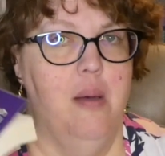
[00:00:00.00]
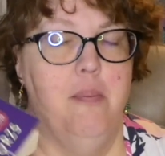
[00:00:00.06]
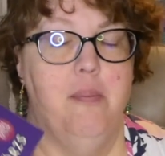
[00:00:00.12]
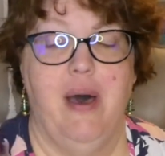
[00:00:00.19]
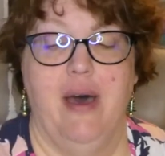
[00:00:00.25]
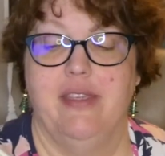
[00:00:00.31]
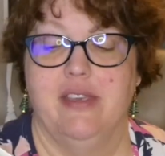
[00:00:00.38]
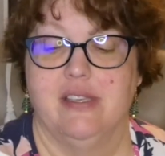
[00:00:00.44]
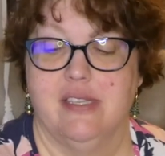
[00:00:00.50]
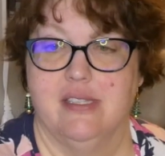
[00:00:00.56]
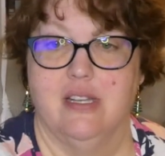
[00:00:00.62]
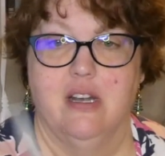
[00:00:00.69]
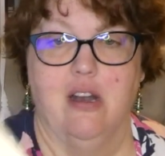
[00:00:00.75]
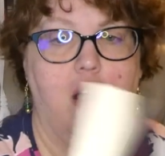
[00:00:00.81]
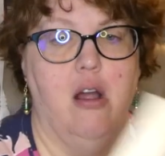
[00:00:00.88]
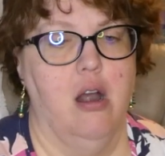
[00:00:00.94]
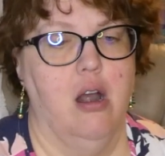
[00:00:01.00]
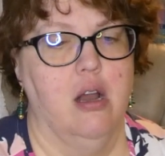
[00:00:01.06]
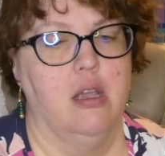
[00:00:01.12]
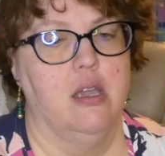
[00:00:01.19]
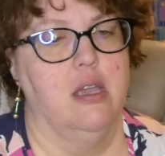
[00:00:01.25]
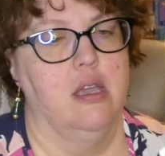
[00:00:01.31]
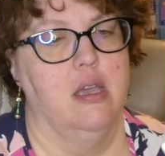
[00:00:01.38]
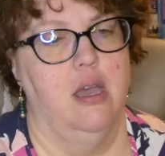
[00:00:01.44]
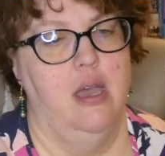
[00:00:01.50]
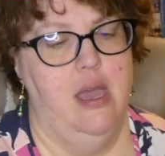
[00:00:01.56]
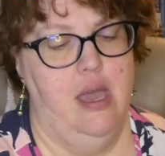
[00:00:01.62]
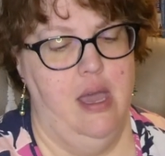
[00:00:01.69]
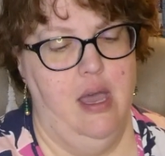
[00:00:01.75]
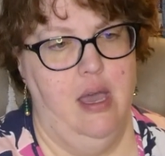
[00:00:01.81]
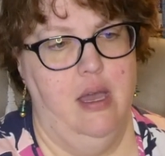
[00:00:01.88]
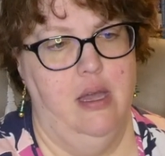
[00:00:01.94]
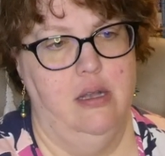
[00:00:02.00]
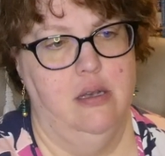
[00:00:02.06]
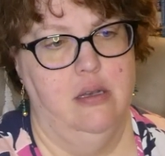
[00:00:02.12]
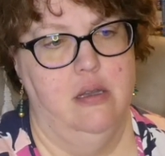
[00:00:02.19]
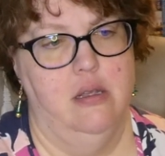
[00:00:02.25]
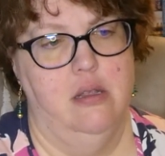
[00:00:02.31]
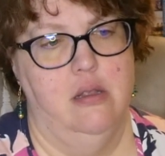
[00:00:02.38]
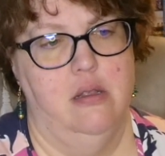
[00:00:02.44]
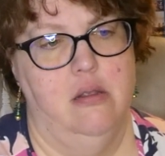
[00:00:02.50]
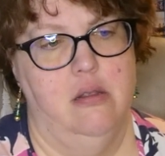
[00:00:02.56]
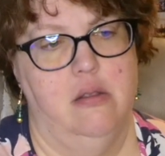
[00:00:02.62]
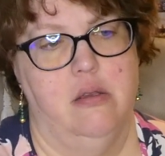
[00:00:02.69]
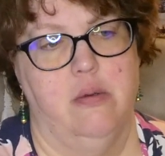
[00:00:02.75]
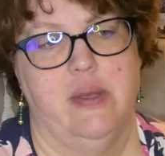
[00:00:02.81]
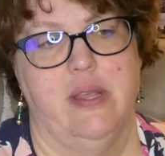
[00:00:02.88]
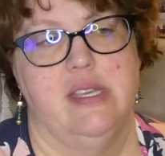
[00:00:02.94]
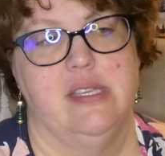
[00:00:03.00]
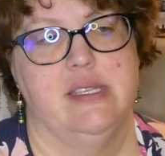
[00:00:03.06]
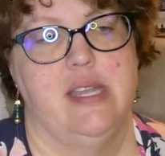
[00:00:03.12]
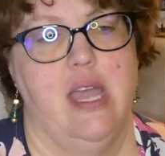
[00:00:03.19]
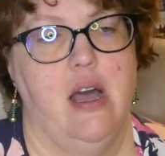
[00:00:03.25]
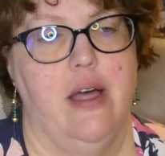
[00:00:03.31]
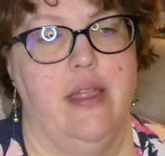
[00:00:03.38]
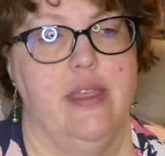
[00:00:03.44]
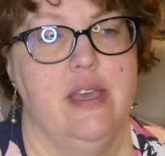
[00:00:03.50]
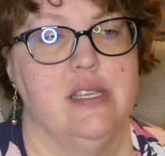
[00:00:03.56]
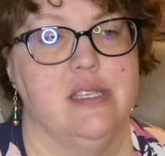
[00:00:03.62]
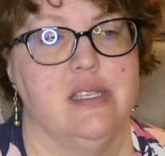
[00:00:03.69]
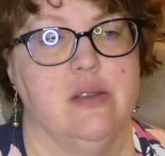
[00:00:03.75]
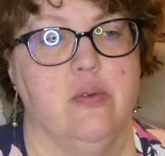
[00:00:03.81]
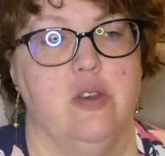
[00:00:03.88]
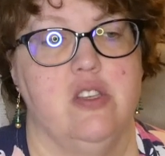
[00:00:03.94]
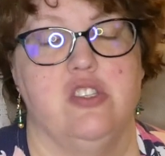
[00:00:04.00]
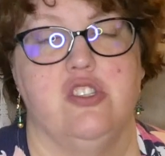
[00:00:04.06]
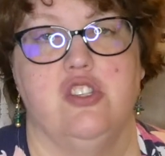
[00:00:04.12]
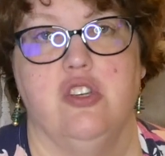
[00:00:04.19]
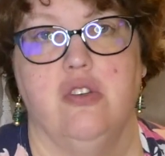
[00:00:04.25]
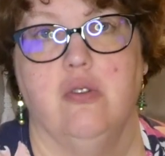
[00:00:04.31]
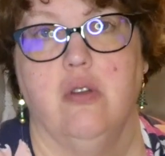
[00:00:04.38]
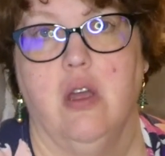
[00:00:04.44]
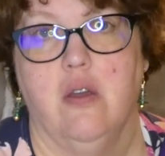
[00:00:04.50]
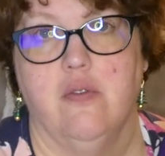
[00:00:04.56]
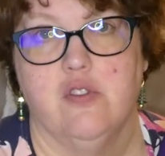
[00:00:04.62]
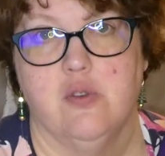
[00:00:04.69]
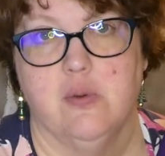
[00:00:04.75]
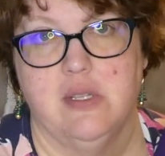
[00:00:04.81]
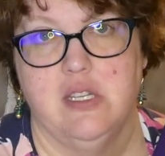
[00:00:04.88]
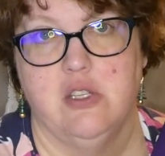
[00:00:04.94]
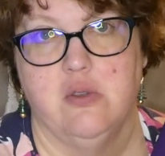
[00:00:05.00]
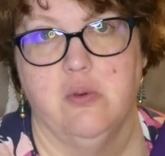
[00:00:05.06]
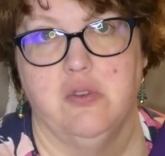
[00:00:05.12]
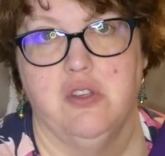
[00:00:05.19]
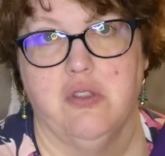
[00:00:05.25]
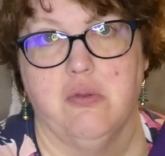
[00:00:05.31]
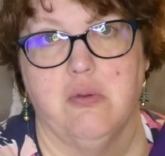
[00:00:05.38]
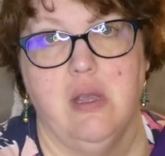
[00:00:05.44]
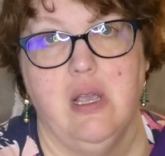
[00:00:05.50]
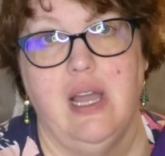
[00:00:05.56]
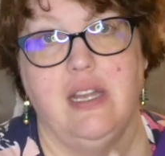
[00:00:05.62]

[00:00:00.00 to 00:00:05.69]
But this is an ARC, and the release date on this was June of 2023.